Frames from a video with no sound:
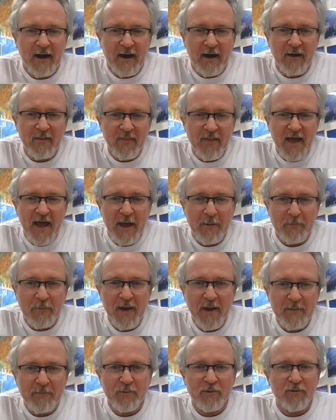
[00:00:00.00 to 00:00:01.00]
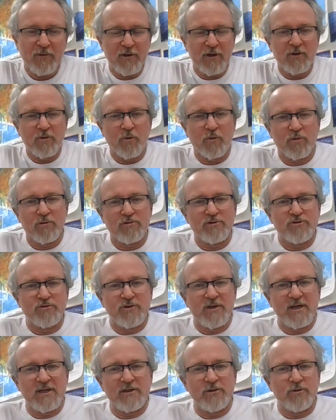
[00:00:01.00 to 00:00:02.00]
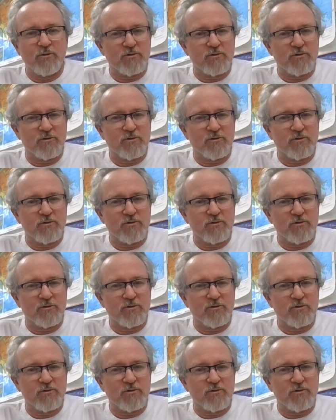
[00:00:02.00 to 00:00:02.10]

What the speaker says: on that paper in order to get